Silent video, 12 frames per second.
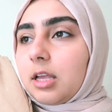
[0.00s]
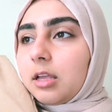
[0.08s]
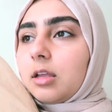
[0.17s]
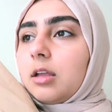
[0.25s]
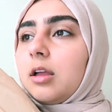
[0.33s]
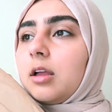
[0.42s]

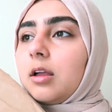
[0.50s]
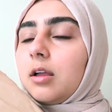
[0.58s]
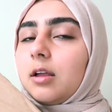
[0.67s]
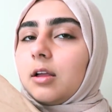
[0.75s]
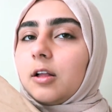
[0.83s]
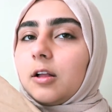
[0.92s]
Like
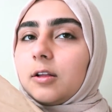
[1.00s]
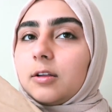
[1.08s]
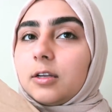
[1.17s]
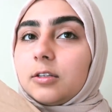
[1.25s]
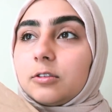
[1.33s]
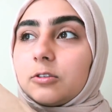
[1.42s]

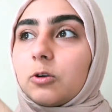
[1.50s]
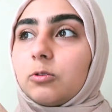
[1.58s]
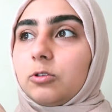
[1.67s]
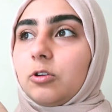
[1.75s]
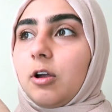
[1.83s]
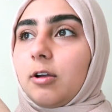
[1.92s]
it's
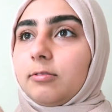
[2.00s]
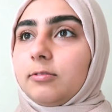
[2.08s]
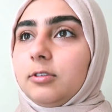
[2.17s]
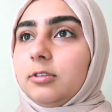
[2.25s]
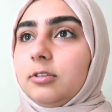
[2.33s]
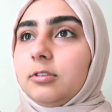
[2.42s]
so
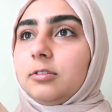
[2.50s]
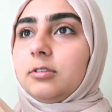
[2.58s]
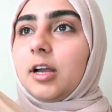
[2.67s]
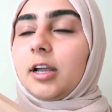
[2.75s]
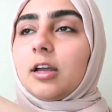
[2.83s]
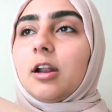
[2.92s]
soft,
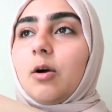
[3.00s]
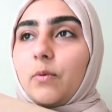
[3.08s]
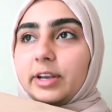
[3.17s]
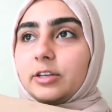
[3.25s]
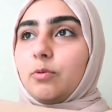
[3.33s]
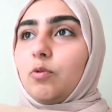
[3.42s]
I
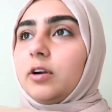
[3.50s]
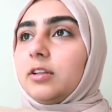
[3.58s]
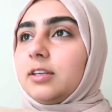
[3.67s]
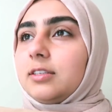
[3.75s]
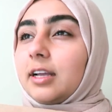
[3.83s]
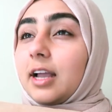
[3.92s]
cannot wait to
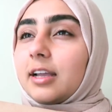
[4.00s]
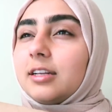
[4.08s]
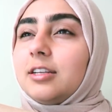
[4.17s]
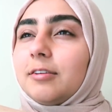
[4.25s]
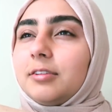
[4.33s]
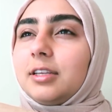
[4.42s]
wear this. Like I
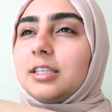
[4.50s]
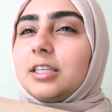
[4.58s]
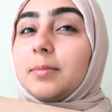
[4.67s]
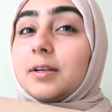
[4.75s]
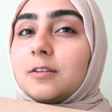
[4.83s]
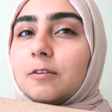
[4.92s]
can definitely
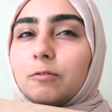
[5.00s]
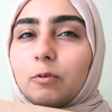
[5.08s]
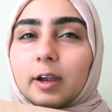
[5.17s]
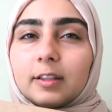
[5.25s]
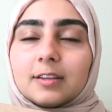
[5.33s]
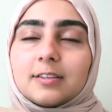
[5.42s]
see myself
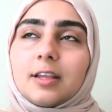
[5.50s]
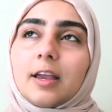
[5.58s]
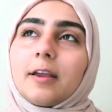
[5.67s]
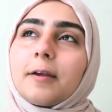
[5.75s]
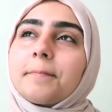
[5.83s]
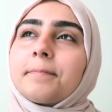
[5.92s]
wearing this
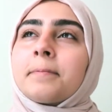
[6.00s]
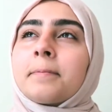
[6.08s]
like